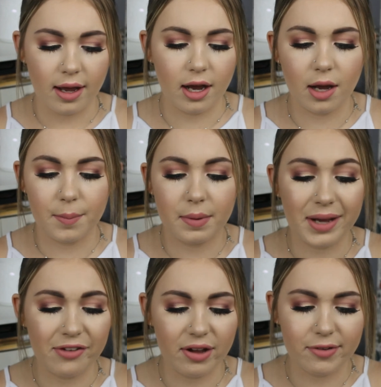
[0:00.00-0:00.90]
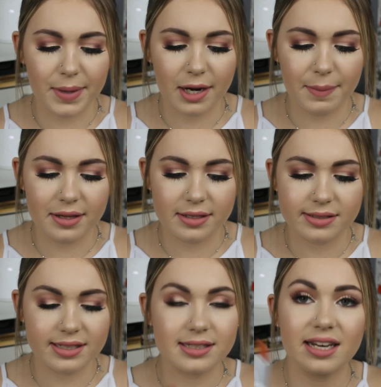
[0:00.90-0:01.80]
My favourite part about
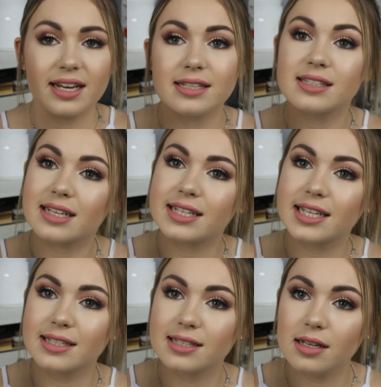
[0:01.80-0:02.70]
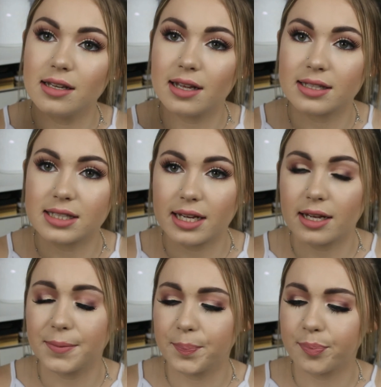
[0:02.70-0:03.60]
this is that it's tinted. It's like